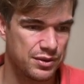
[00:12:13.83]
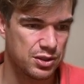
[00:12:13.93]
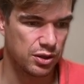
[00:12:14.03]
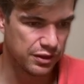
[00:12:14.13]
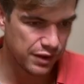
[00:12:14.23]

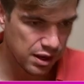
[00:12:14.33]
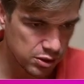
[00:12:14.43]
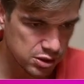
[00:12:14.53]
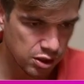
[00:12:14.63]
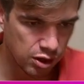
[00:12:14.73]
So if I
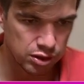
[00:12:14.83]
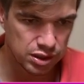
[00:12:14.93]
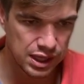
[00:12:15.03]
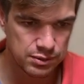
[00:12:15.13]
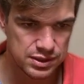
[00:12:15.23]
was
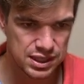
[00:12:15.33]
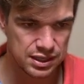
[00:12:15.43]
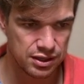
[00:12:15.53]
long, like we said